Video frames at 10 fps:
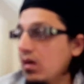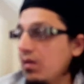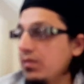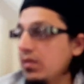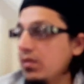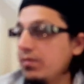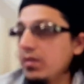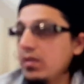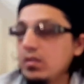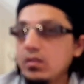of the
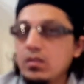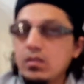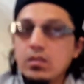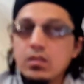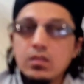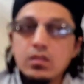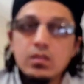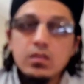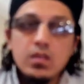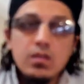different
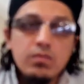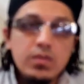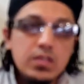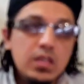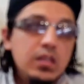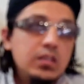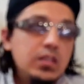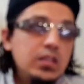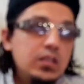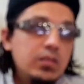
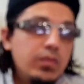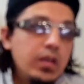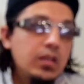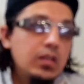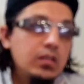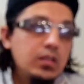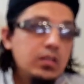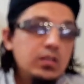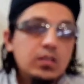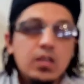facilities,
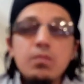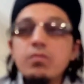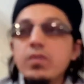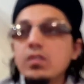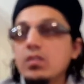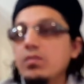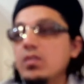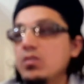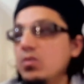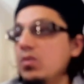faculties, comforts of
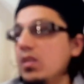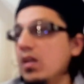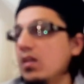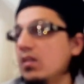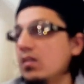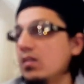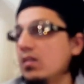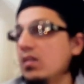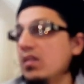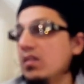this dunya,
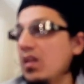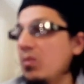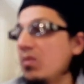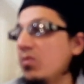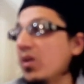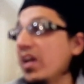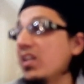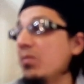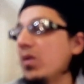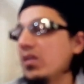that we
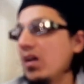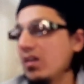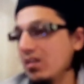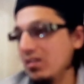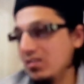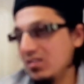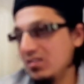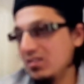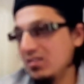forget about akhirat.